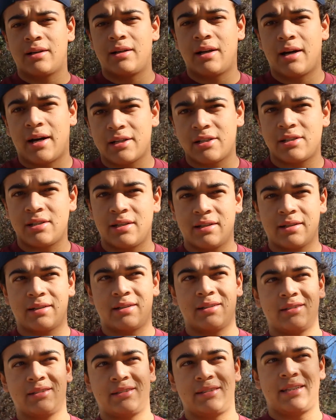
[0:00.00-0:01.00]
notch hit,
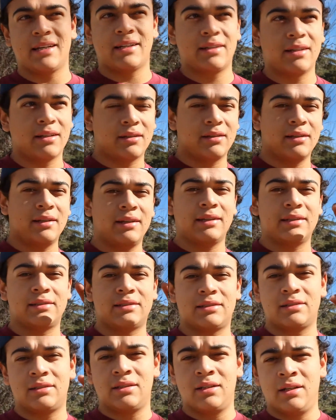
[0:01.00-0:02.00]
because technically
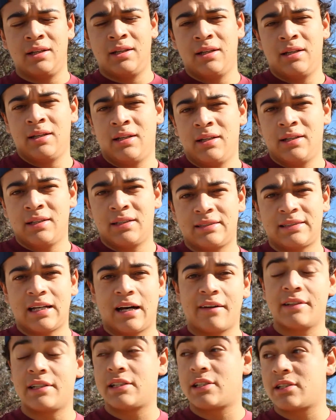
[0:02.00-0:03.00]
it's
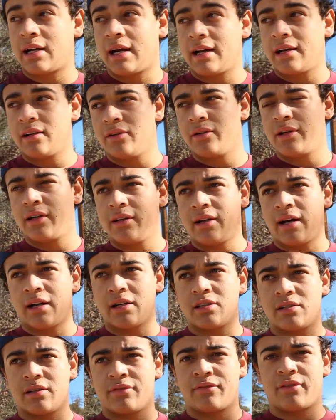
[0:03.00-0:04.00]
salvage title when you
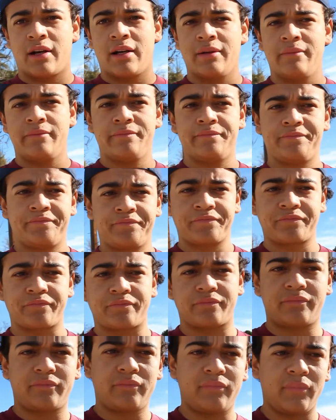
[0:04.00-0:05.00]
notch the frame.
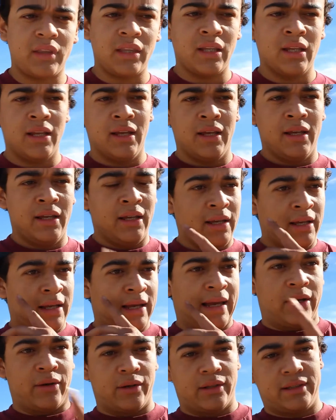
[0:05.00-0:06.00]

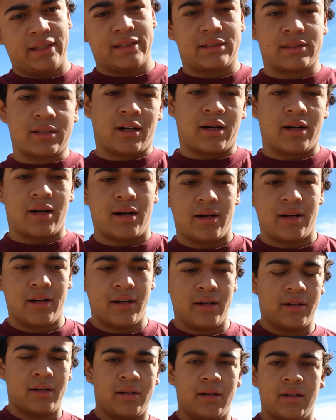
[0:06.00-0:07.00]
And with this car,
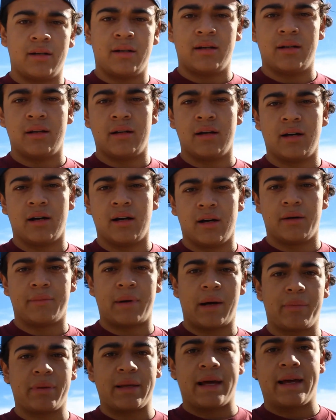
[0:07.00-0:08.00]

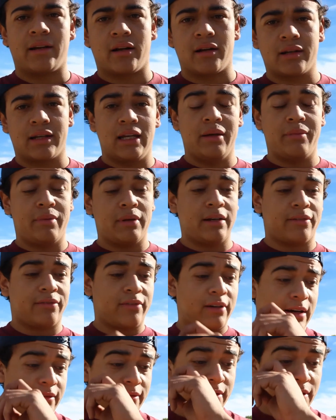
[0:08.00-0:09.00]
I planned on keeping it
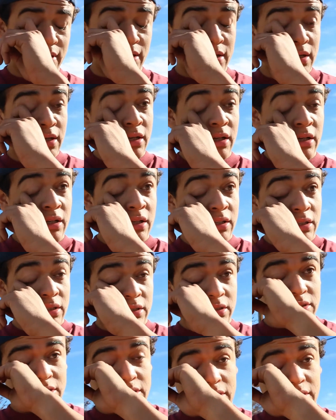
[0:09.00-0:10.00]
forever, so